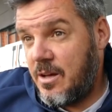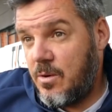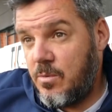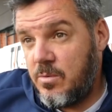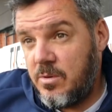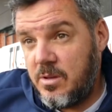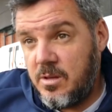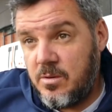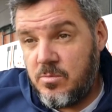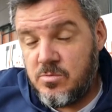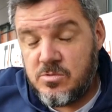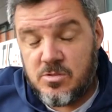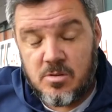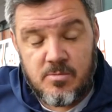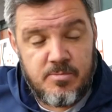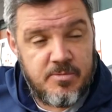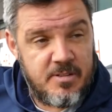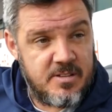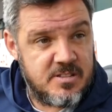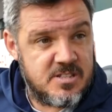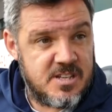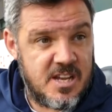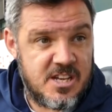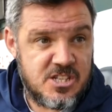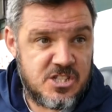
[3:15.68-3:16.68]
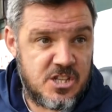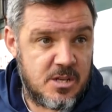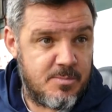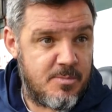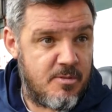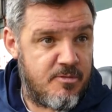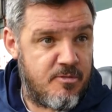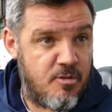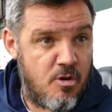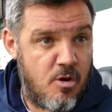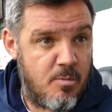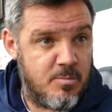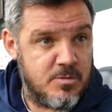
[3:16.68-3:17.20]
You know, it was a
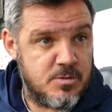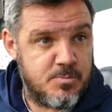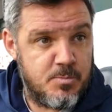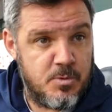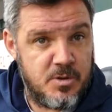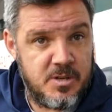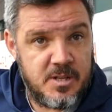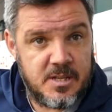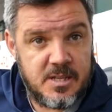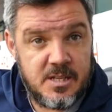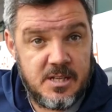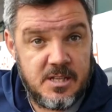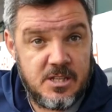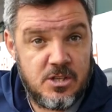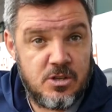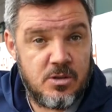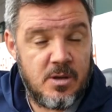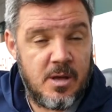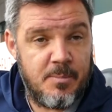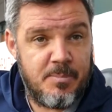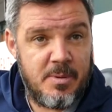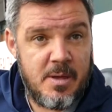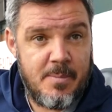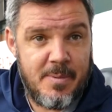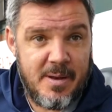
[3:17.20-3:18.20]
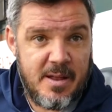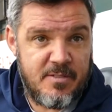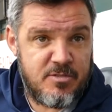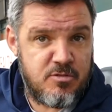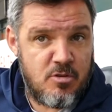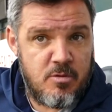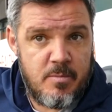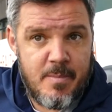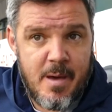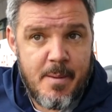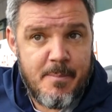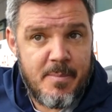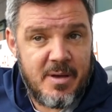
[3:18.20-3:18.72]
fantastic performance by the kid. And people
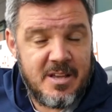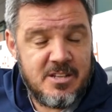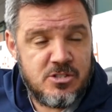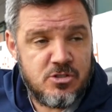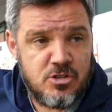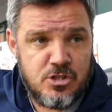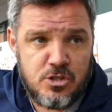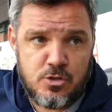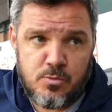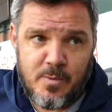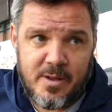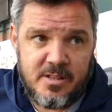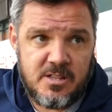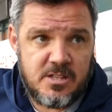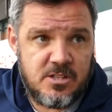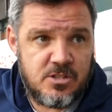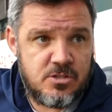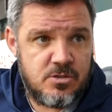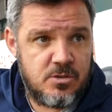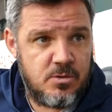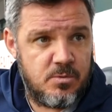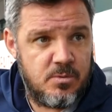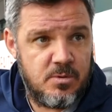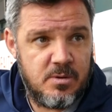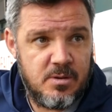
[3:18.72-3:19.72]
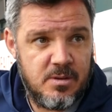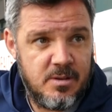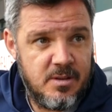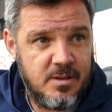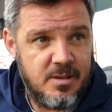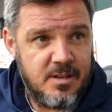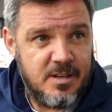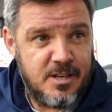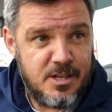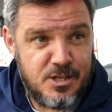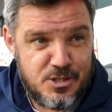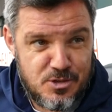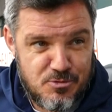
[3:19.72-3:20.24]
have to remember, he's only twenty-two.
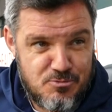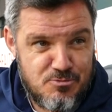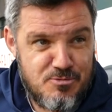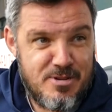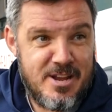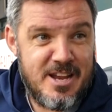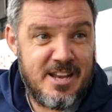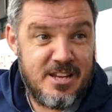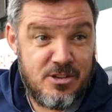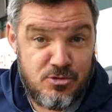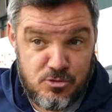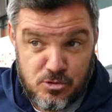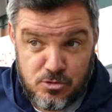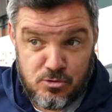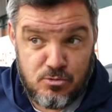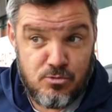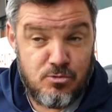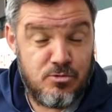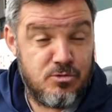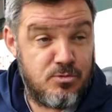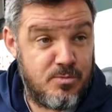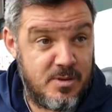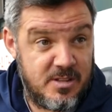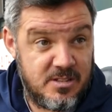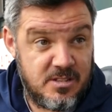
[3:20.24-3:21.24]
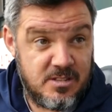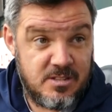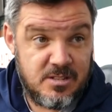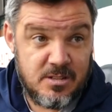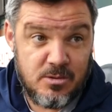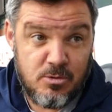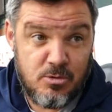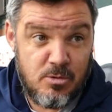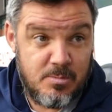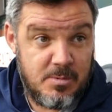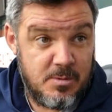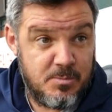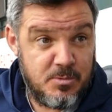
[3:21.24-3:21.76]
He's a re he's just turned
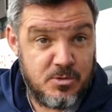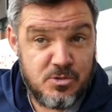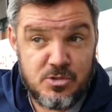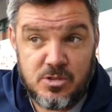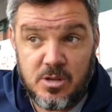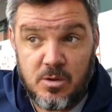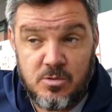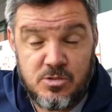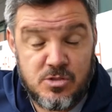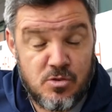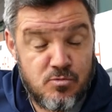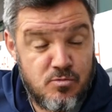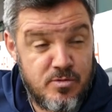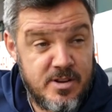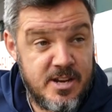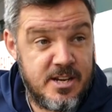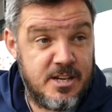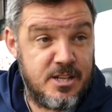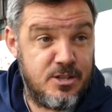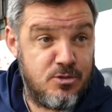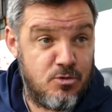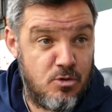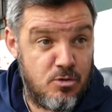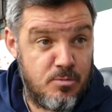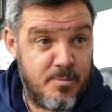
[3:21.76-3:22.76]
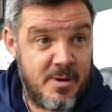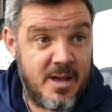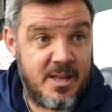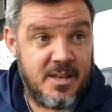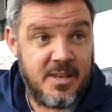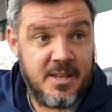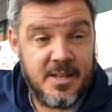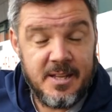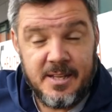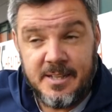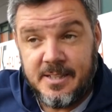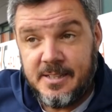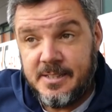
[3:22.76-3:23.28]
twenty-two a couple of months ago. He's a really young
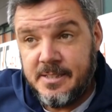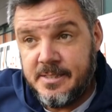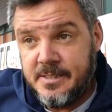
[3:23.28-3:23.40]
man.